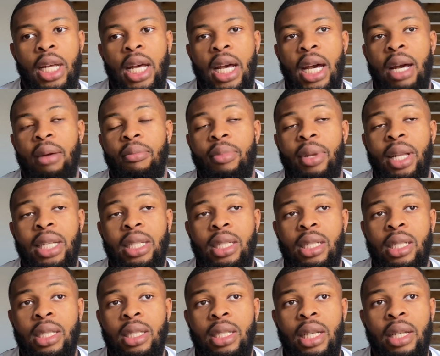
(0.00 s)
and
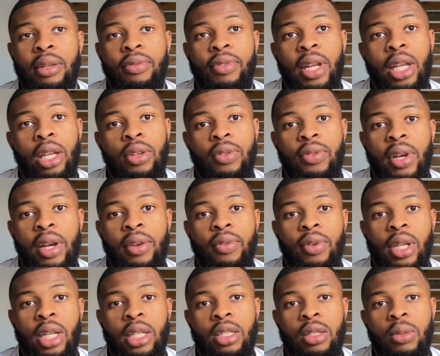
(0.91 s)
blessings, and thank you for
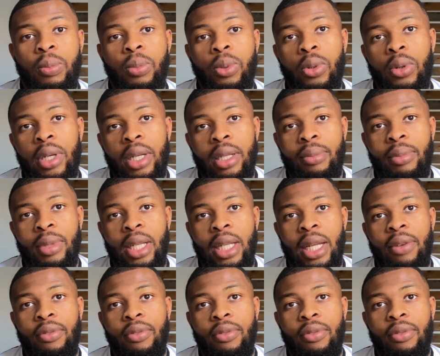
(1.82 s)
everyone that supported me,